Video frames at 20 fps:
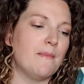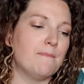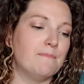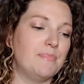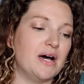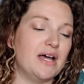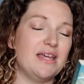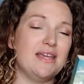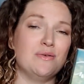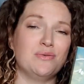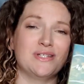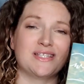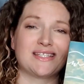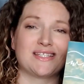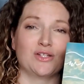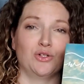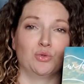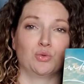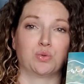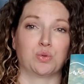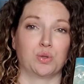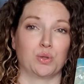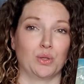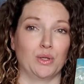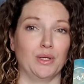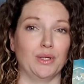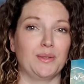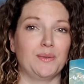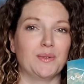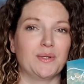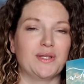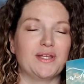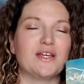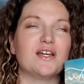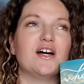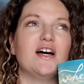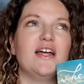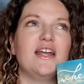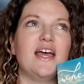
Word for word: but it was still really, really good.